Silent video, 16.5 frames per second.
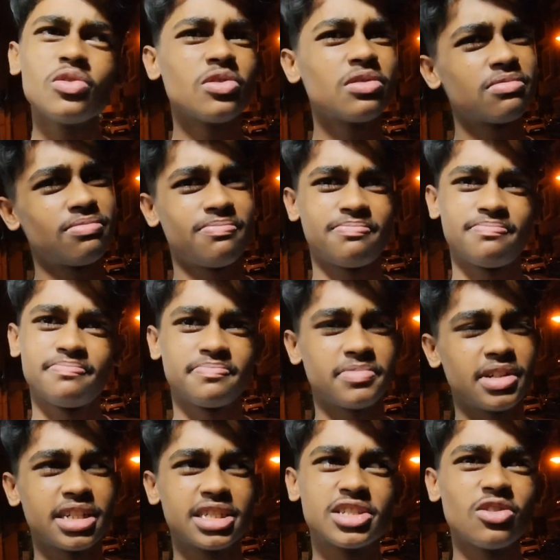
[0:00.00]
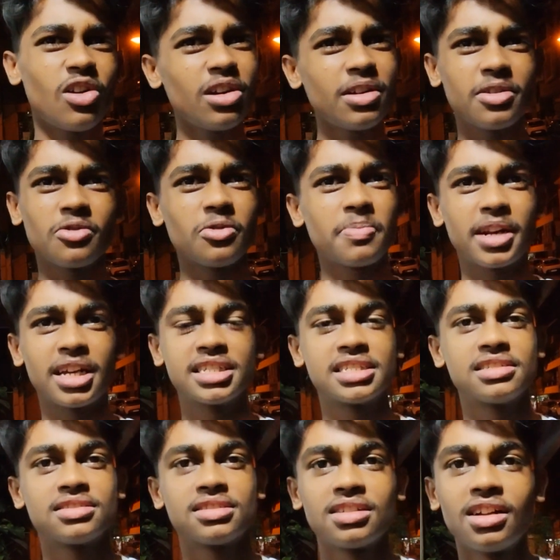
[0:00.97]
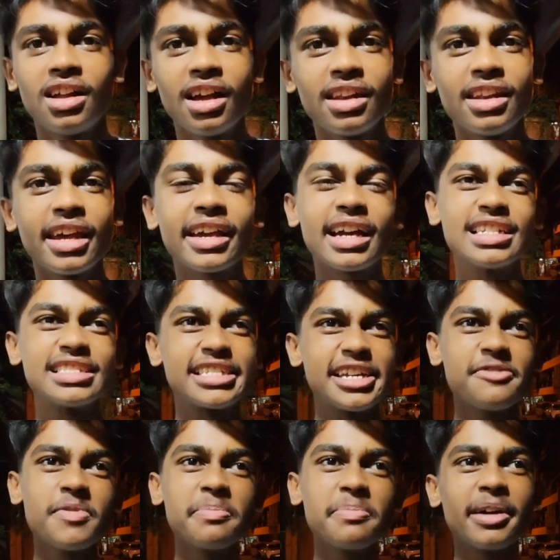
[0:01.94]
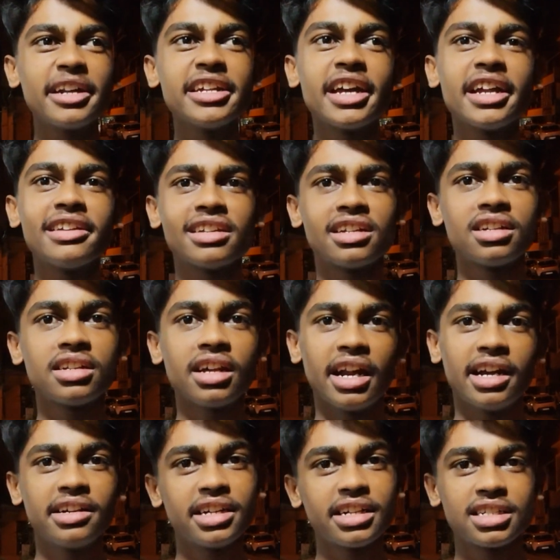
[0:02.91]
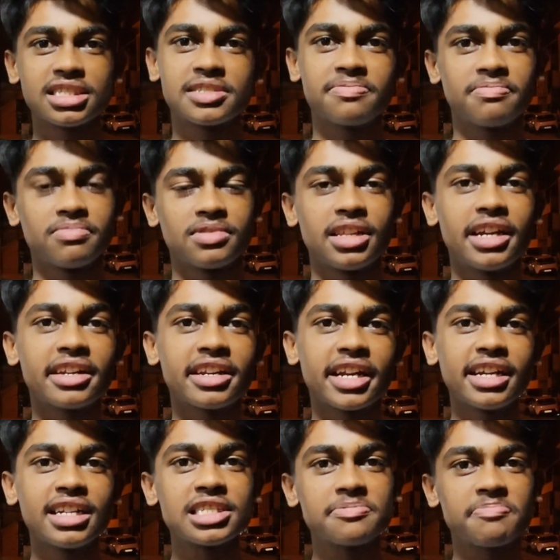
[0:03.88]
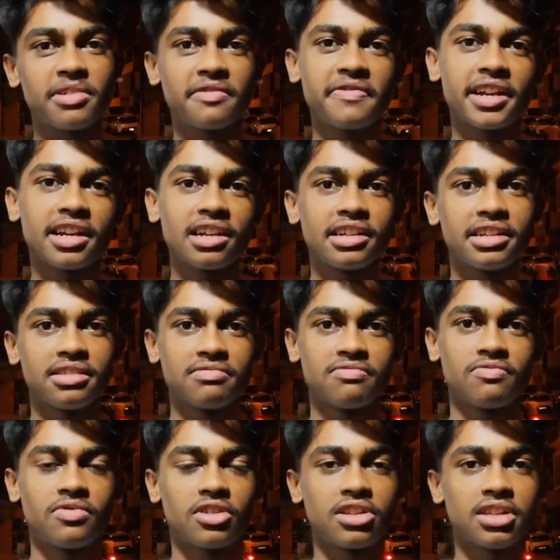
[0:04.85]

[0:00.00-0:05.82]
No, affordable? It's not too pricey. Like I save my money and eat, and it is the rate is perfectly.